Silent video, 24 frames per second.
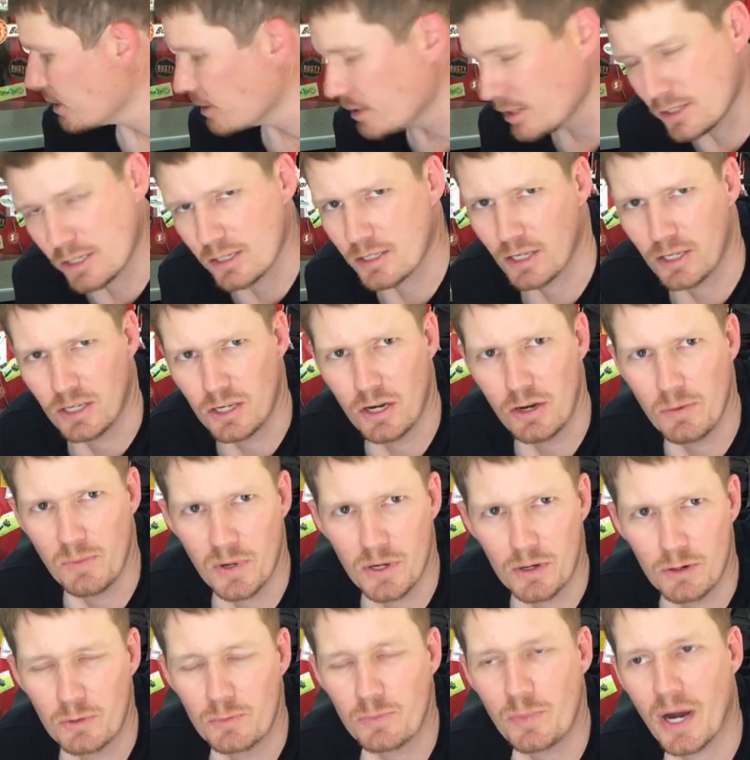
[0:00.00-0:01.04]
this is a new
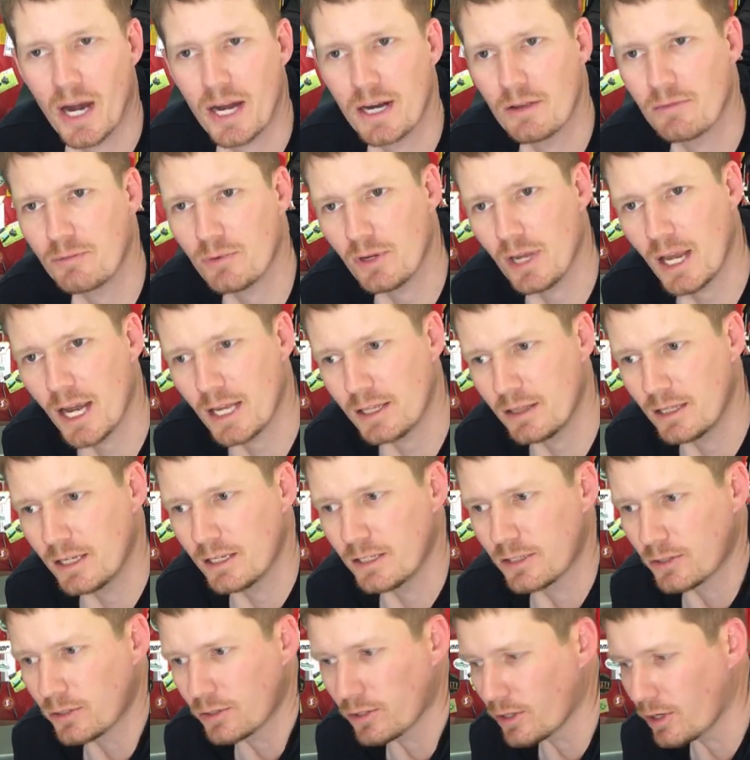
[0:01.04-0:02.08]
build, but if you had
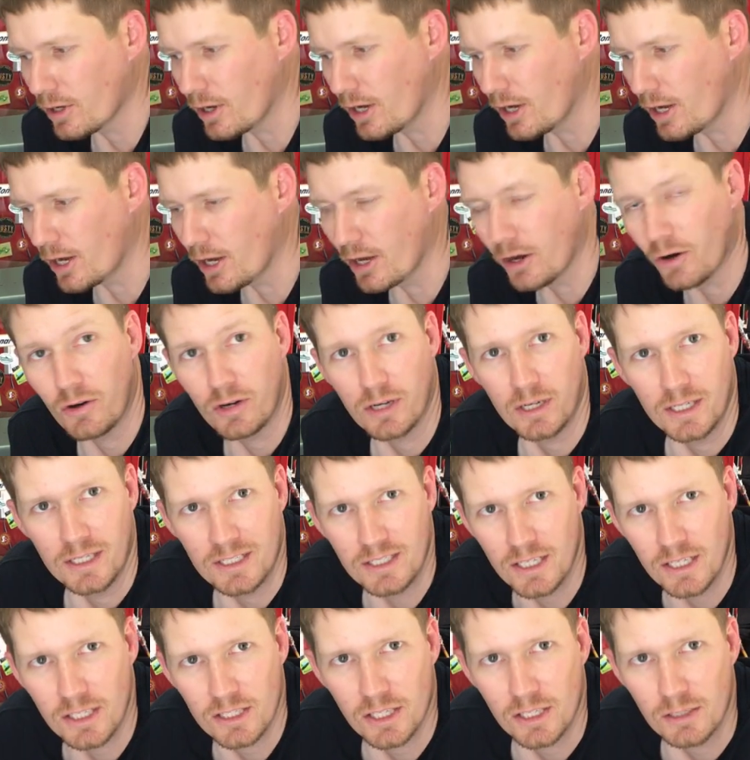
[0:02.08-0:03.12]
this on an
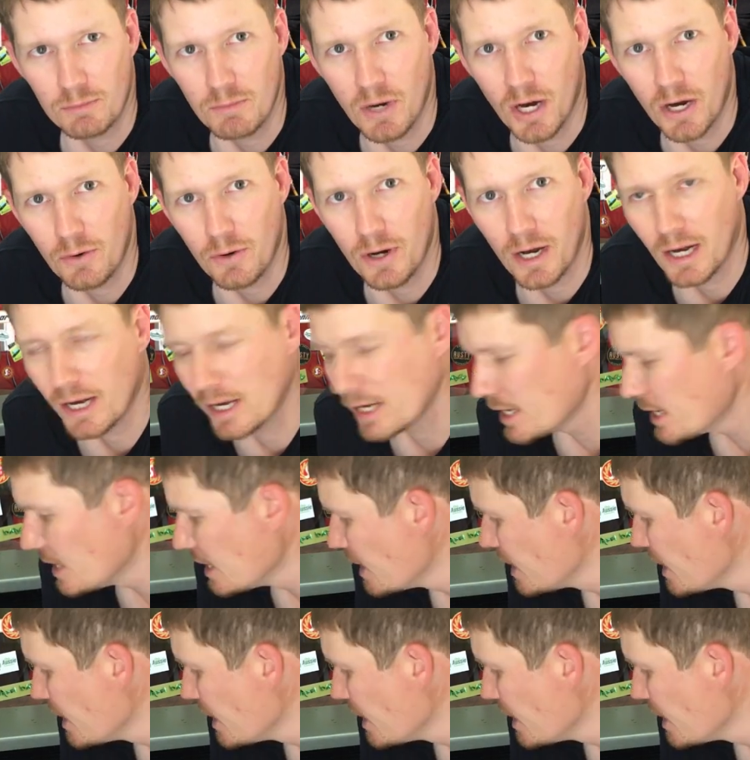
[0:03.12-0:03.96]
existing mower